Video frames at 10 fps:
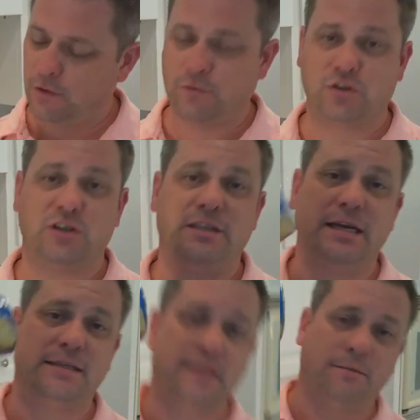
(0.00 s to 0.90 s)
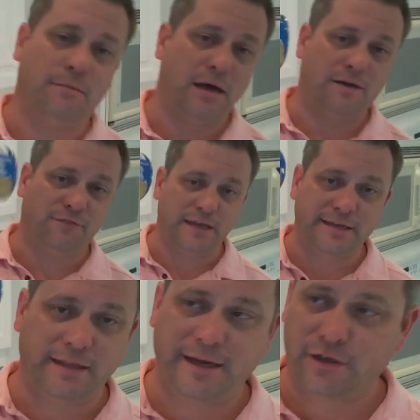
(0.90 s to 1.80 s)
We're just going to take some
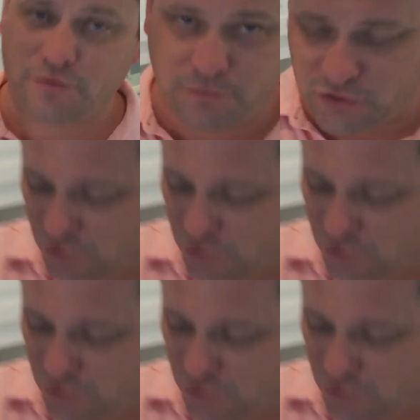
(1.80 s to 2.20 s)
flaky layers from